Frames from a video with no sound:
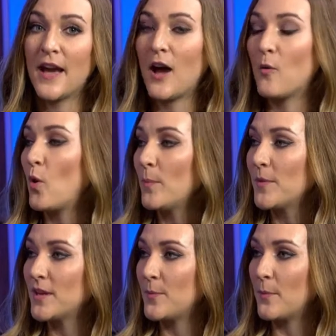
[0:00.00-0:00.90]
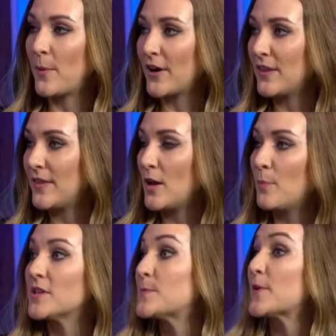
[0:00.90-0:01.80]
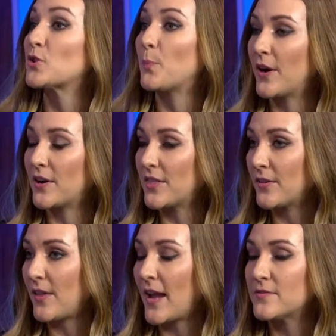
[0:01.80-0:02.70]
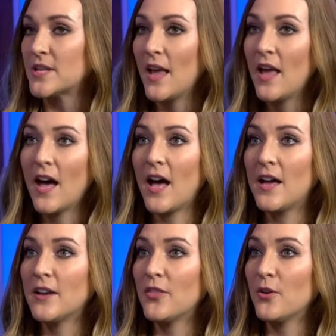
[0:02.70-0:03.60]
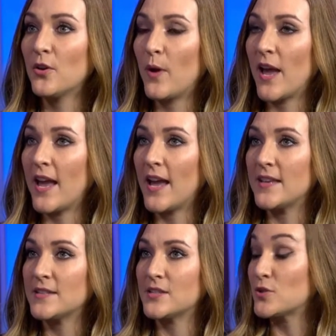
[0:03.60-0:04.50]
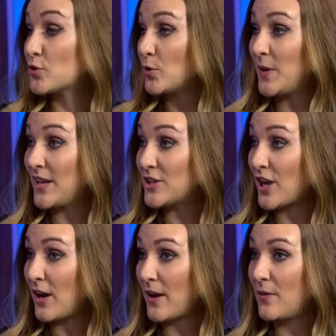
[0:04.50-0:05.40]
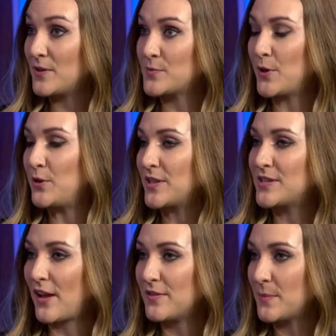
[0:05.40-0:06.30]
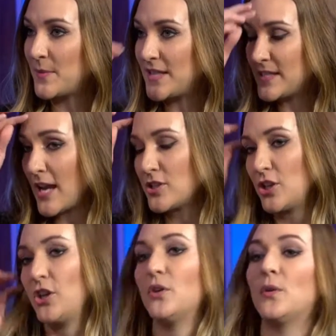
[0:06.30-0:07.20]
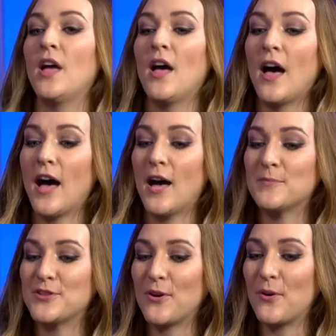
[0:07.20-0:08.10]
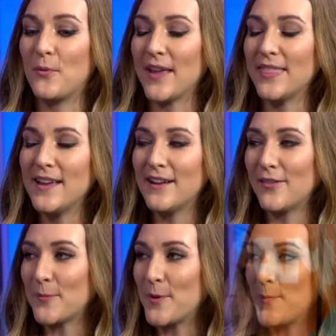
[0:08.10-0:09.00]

not want me to be a special part of their lives? Another way is social media shout out is when you can tell somebody's stashing you. So I think a lot of